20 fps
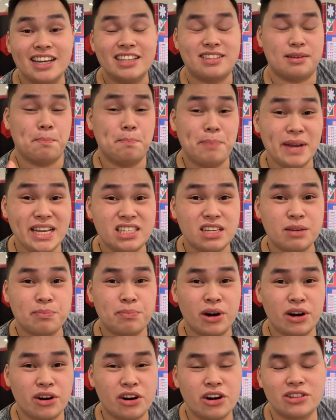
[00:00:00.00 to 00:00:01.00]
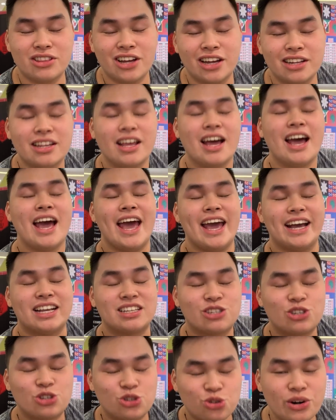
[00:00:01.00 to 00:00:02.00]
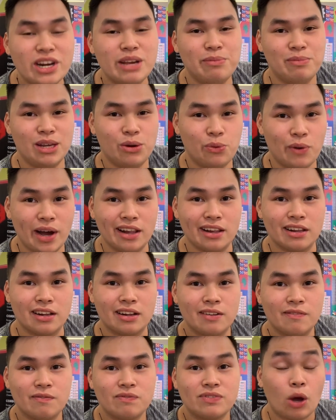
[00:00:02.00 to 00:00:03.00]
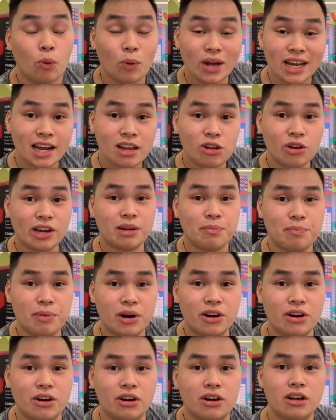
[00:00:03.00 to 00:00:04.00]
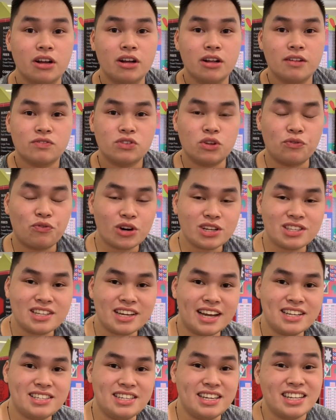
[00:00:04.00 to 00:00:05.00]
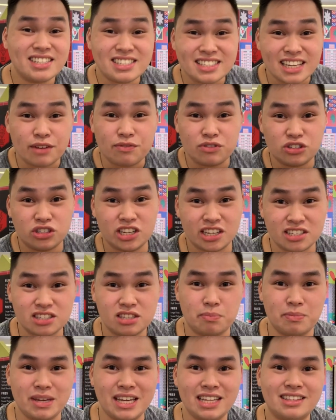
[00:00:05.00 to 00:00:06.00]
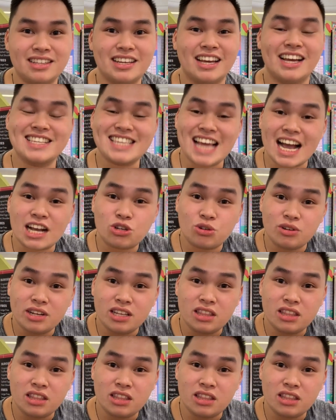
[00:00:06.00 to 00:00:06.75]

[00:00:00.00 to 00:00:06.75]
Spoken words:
it's a basic burger done extremely well. Now, when I look at a burger, the first thing I see instead of just the meat is actually